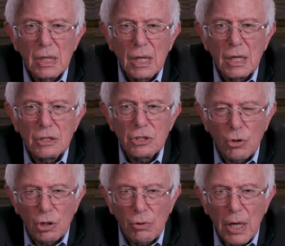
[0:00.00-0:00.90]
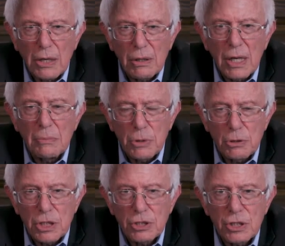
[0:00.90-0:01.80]
songwriter and
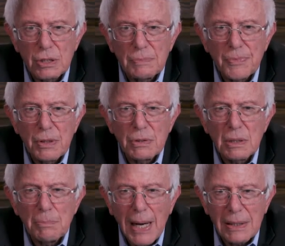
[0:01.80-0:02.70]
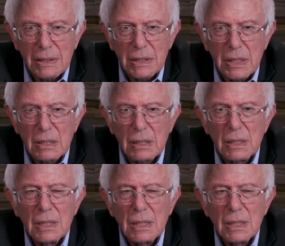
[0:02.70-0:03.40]
musician. He was a balladeer,